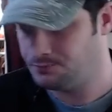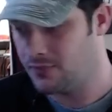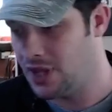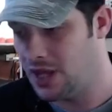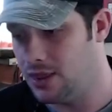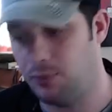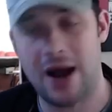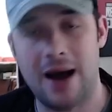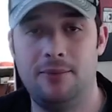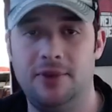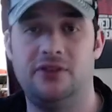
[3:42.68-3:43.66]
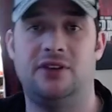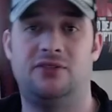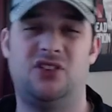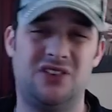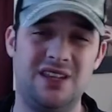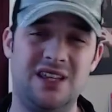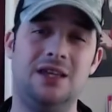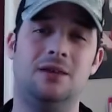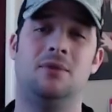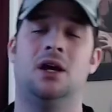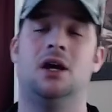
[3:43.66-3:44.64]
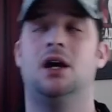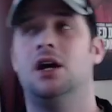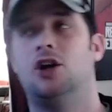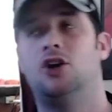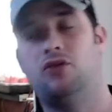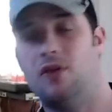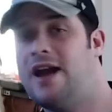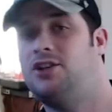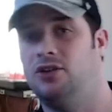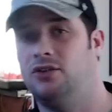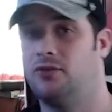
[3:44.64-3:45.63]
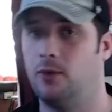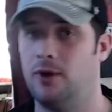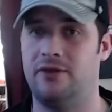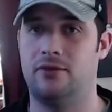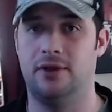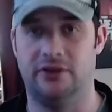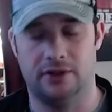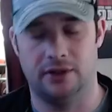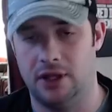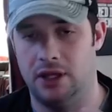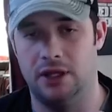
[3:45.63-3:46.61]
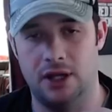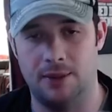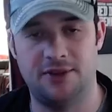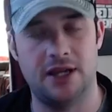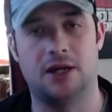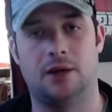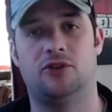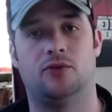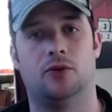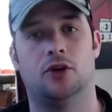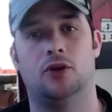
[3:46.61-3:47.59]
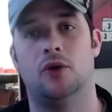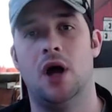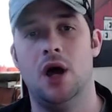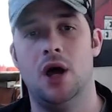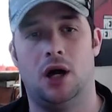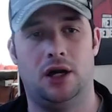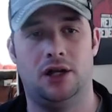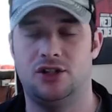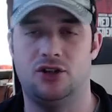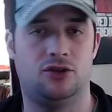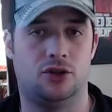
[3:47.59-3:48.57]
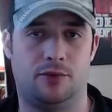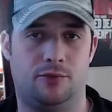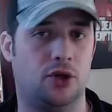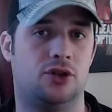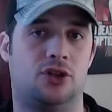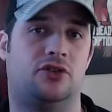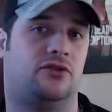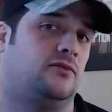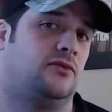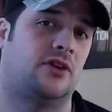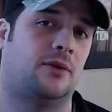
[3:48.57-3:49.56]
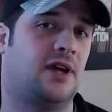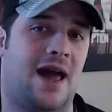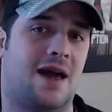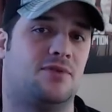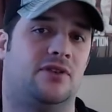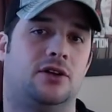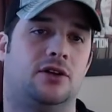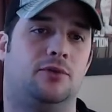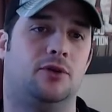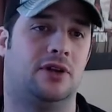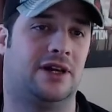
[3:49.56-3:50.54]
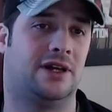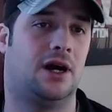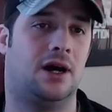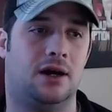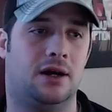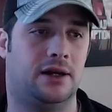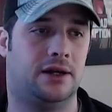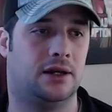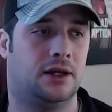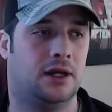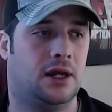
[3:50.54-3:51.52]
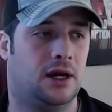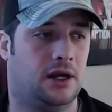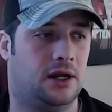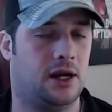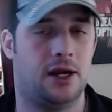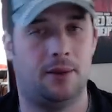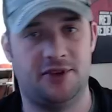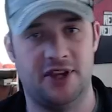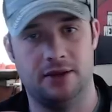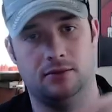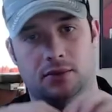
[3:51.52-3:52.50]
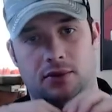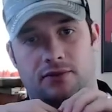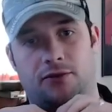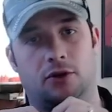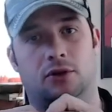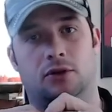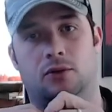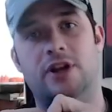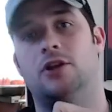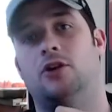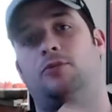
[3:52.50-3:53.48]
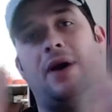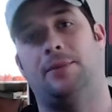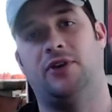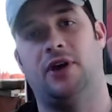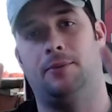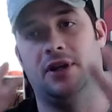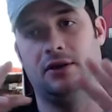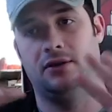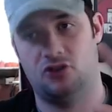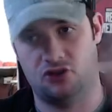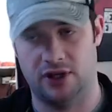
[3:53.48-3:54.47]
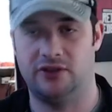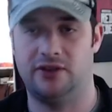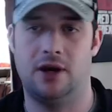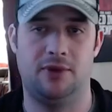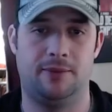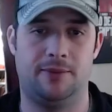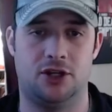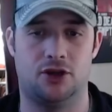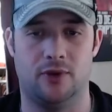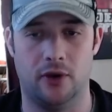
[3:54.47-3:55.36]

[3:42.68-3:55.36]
The problem is if Steam crashes for whatever reason, an update comes through, your computer something happens on your computer, like an update for Windows pops up and it shrinks down big picture mode.